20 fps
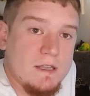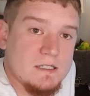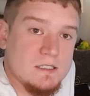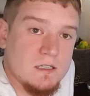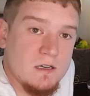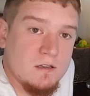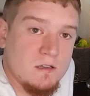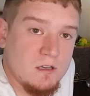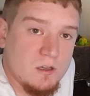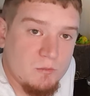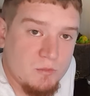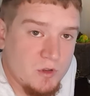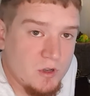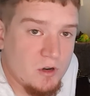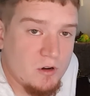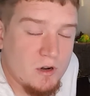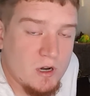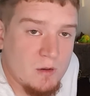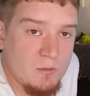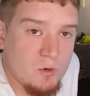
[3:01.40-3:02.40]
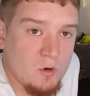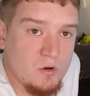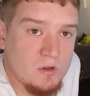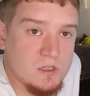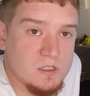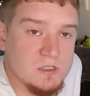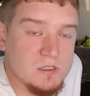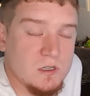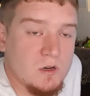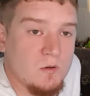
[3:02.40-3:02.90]
inside the computer anymore
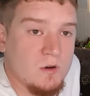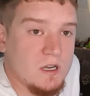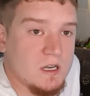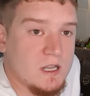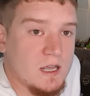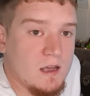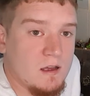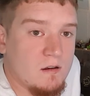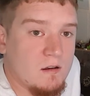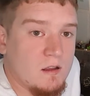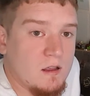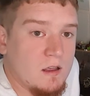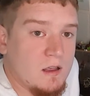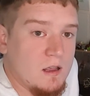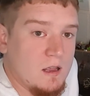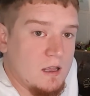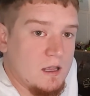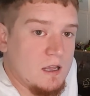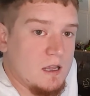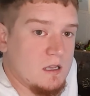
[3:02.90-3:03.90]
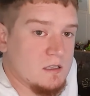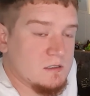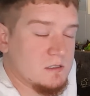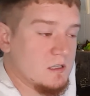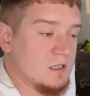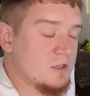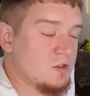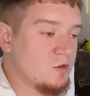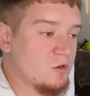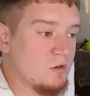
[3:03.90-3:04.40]
that's slowing it down. It's
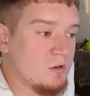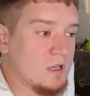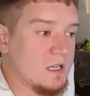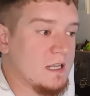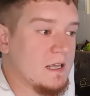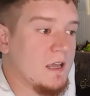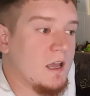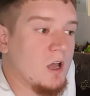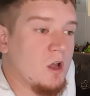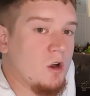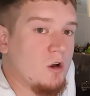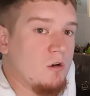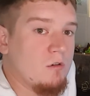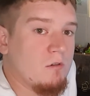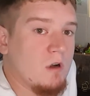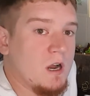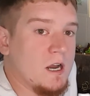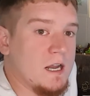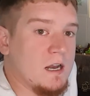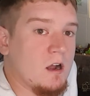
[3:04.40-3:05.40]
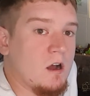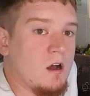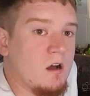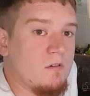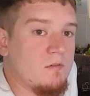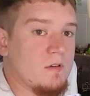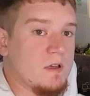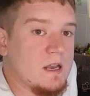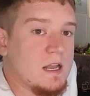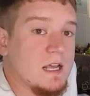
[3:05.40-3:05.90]
literally running
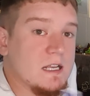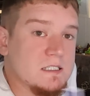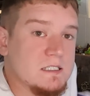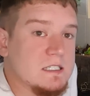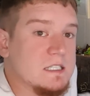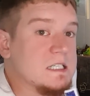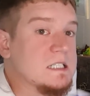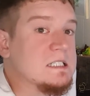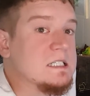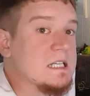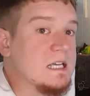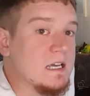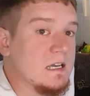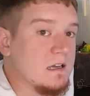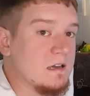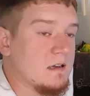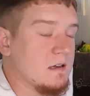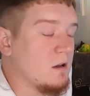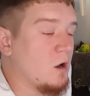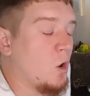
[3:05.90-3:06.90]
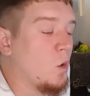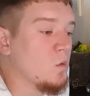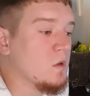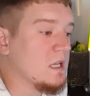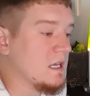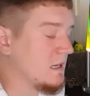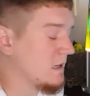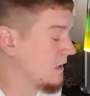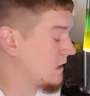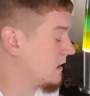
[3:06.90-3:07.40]
off an SD stick
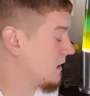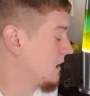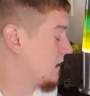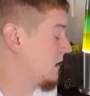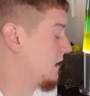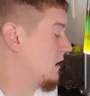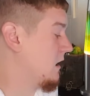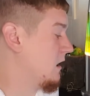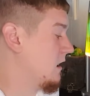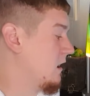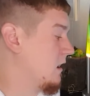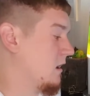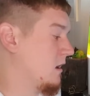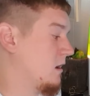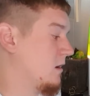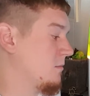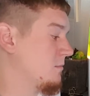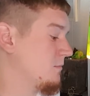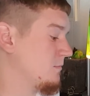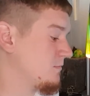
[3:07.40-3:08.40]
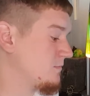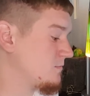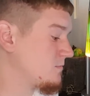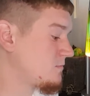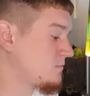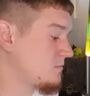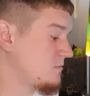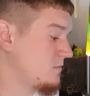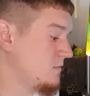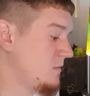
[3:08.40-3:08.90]
only.
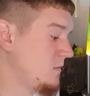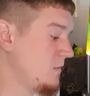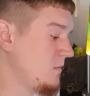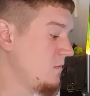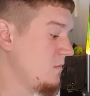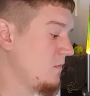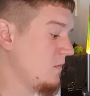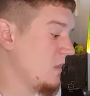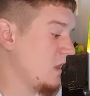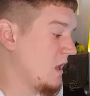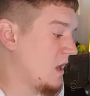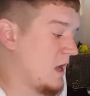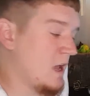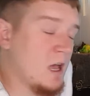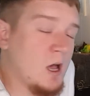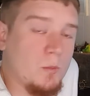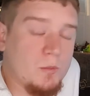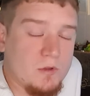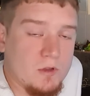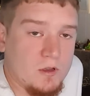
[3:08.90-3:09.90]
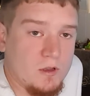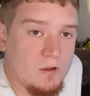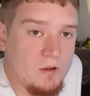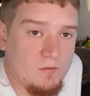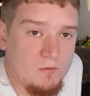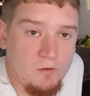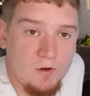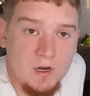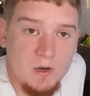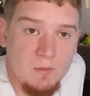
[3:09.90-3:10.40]
I helped a
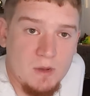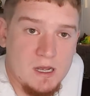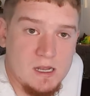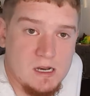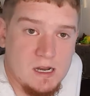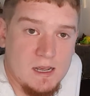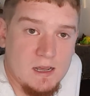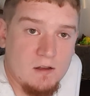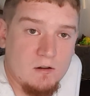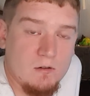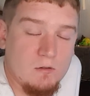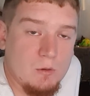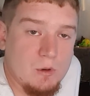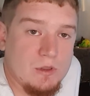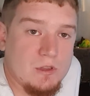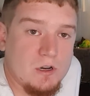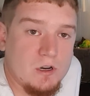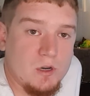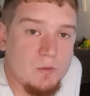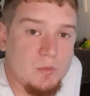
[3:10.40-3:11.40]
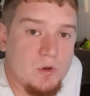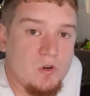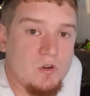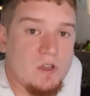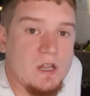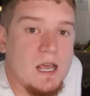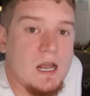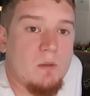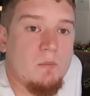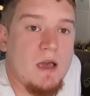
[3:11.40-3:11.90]
friend of mine out with their computer
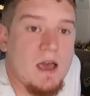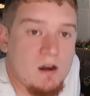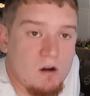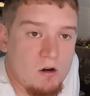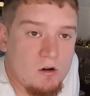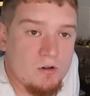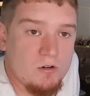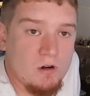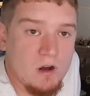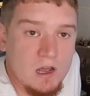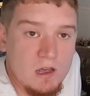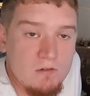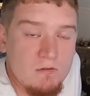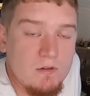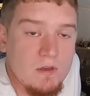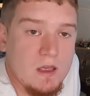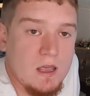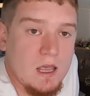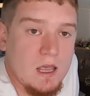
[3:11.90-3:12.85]
that had a bad hard drive,